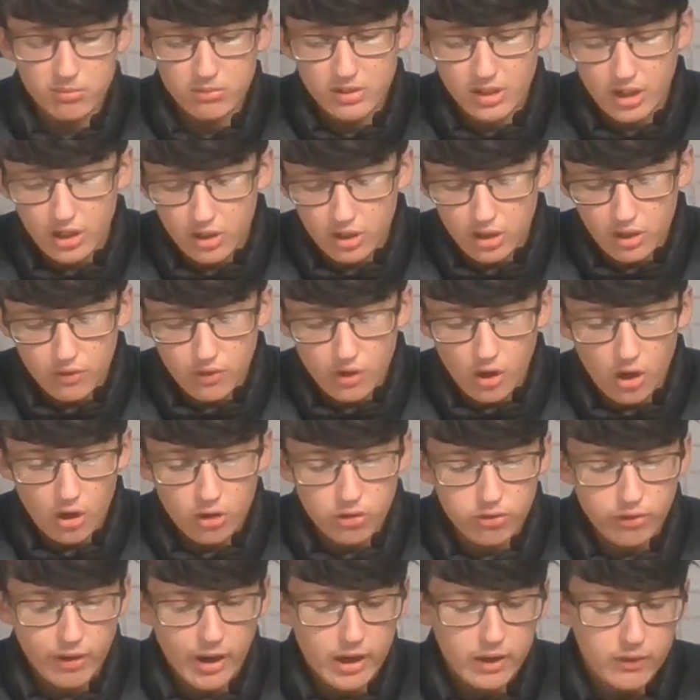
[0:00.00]
you've got
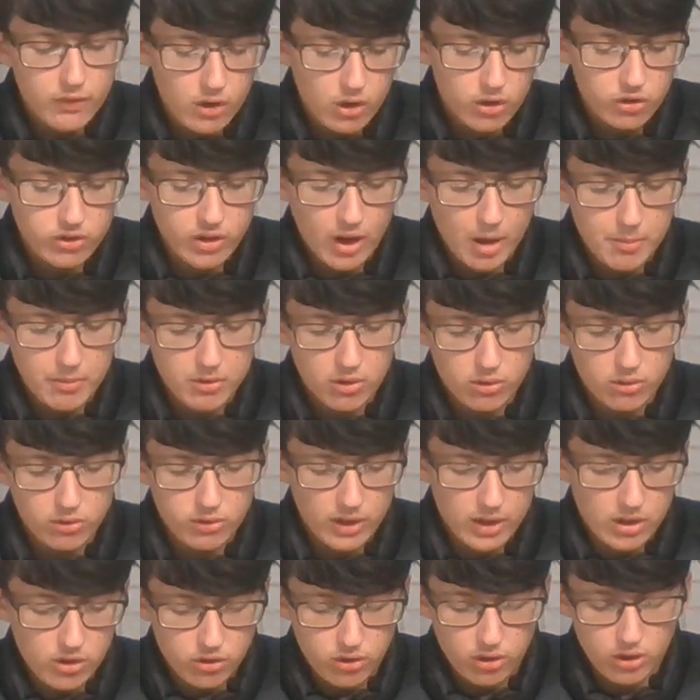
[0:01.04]
Odra, you've got Chapman who's
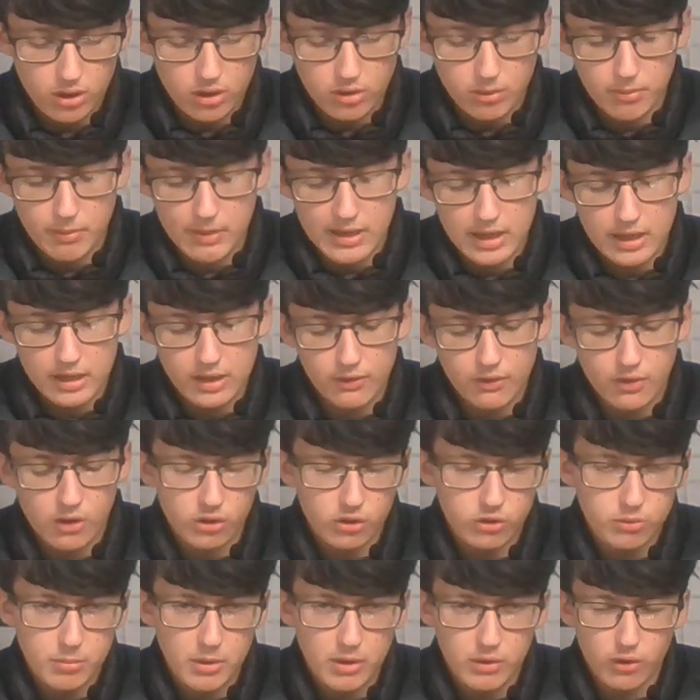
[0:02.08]
injured at the minute, you've got
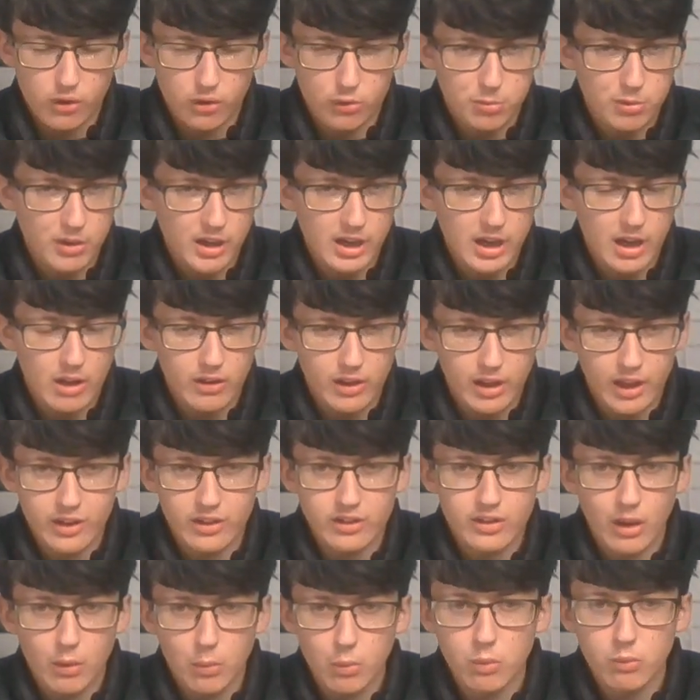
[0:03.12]
Smith who's playing out there,
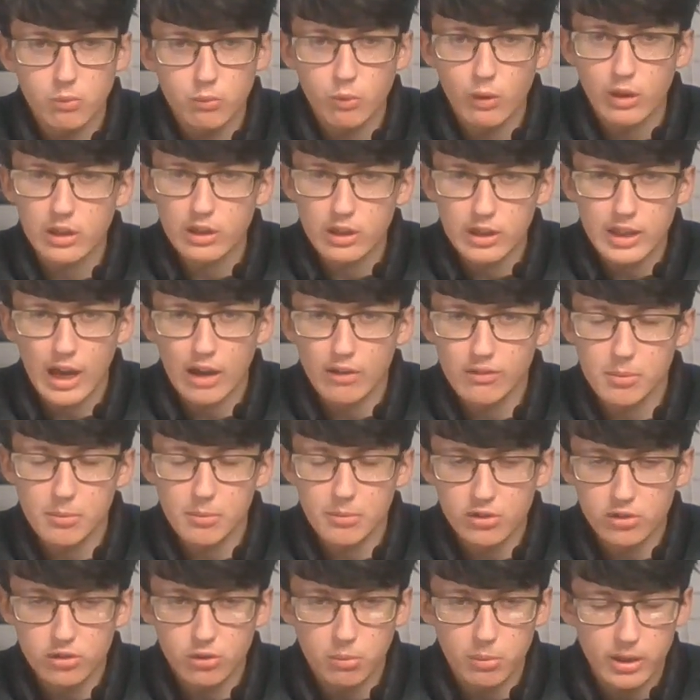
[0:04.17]
so I won't really count him
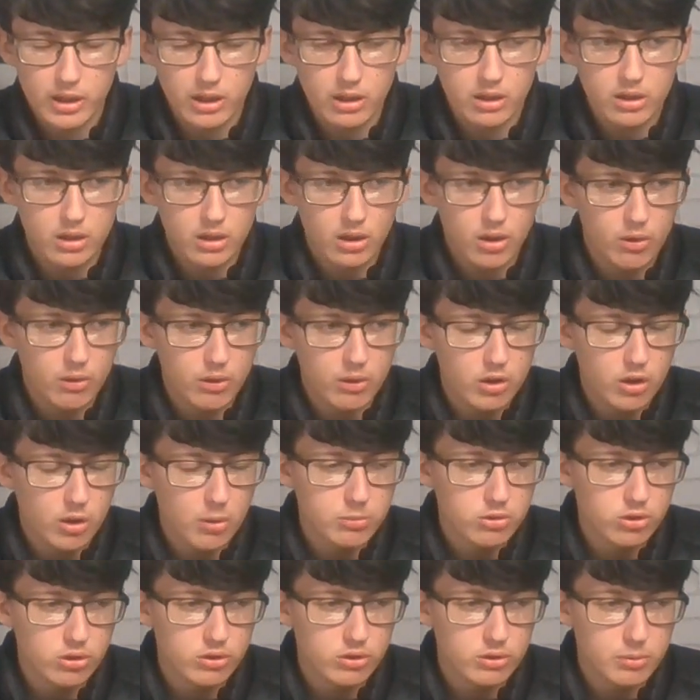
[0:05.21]
as a winger or an
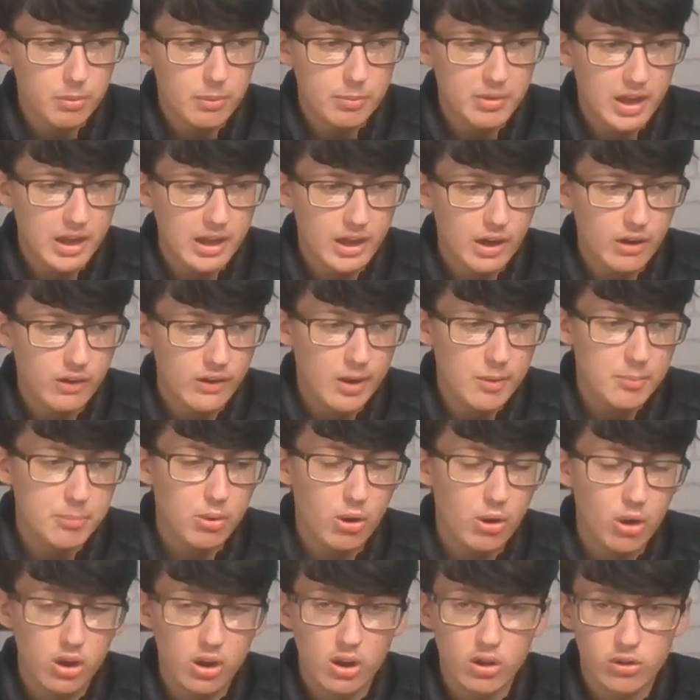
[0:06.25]
option to be playing out there. And
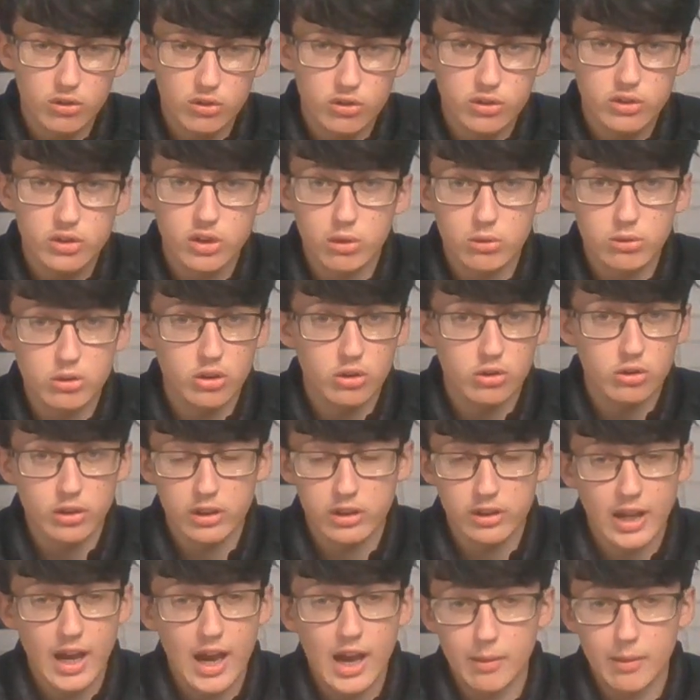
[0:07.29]
Poyton's still young
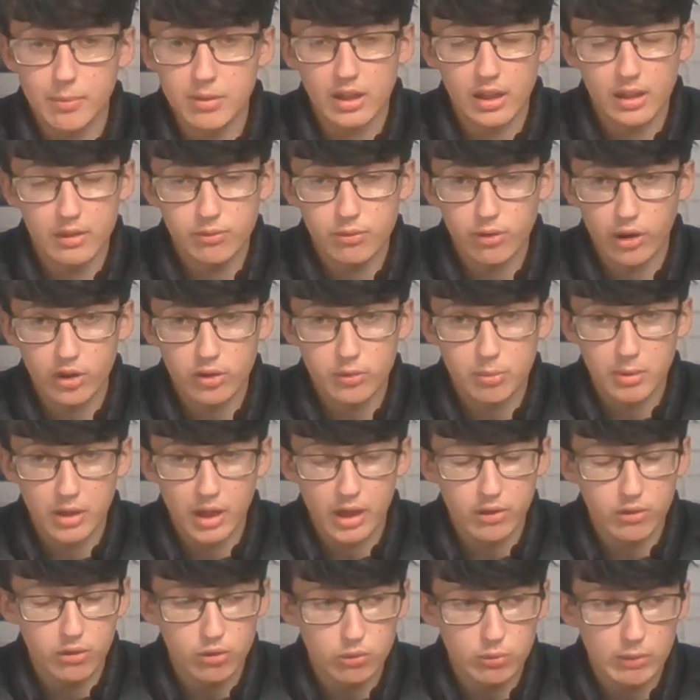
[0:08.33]
and a fresh
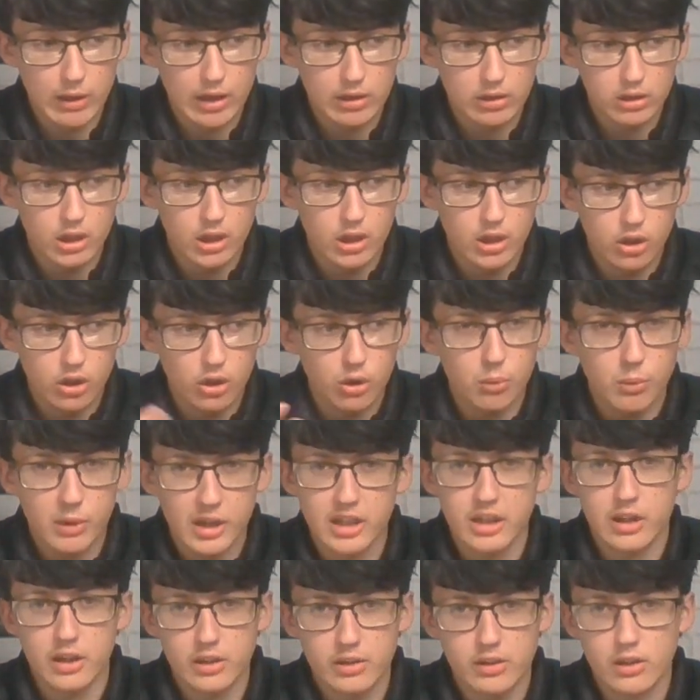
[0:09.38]
player as well, who we
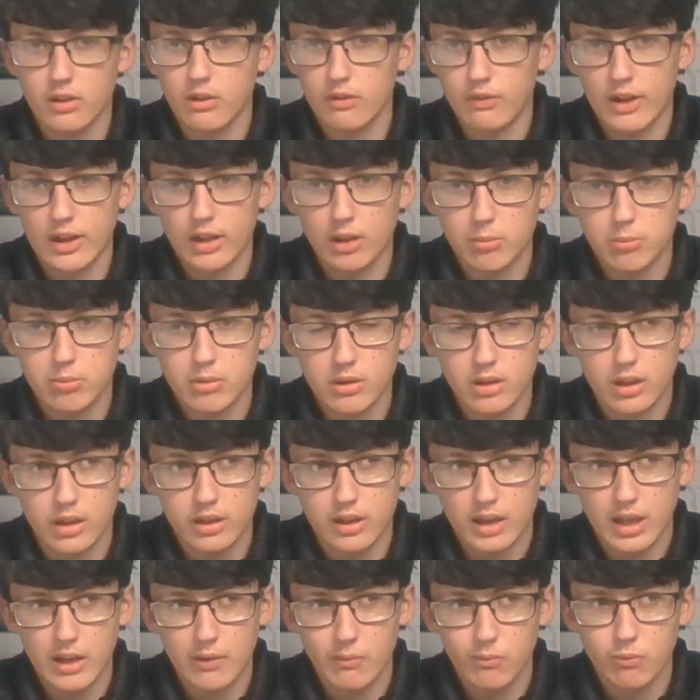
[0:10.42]
need to develop and
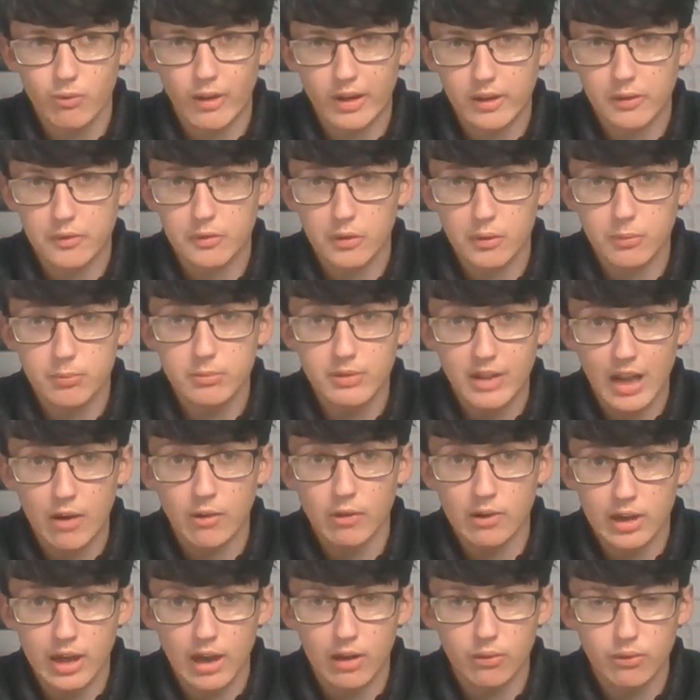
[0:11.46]
be ready for
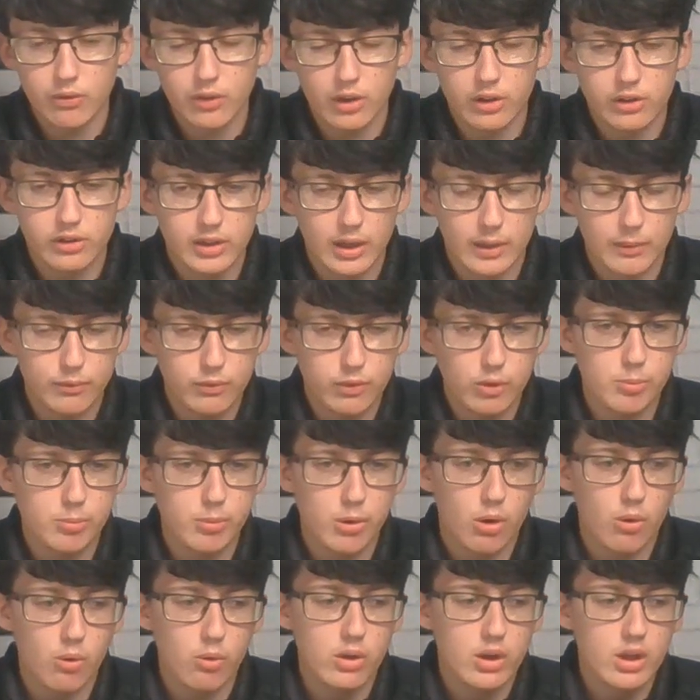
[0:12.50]
out-and-out first-team
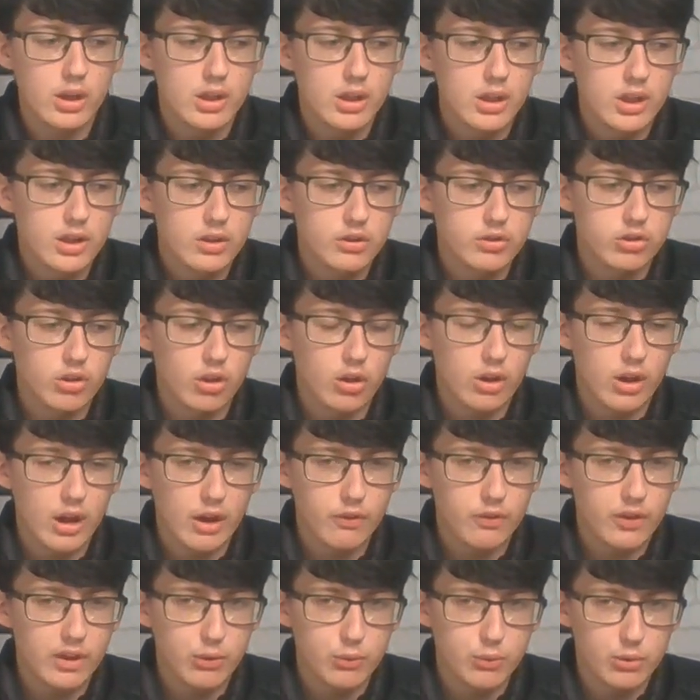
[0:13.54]
football. So I
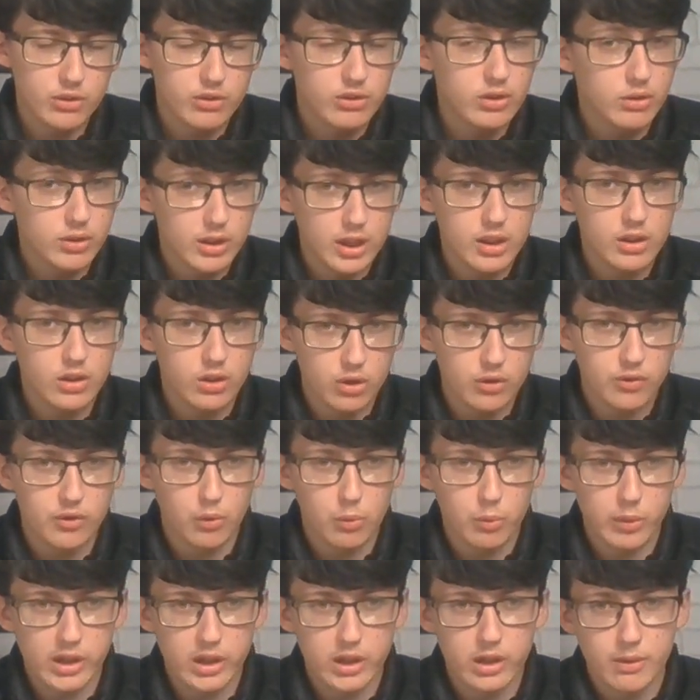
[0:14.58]
think we still need another
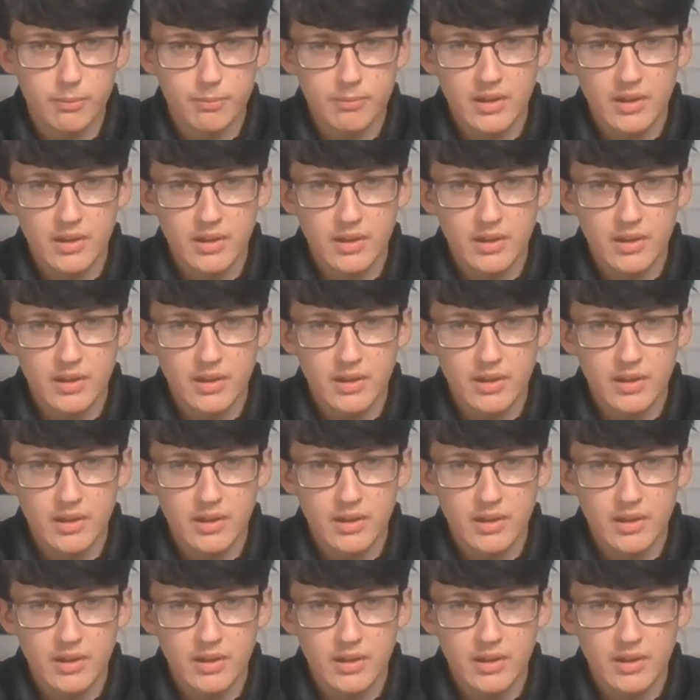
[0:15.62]
winger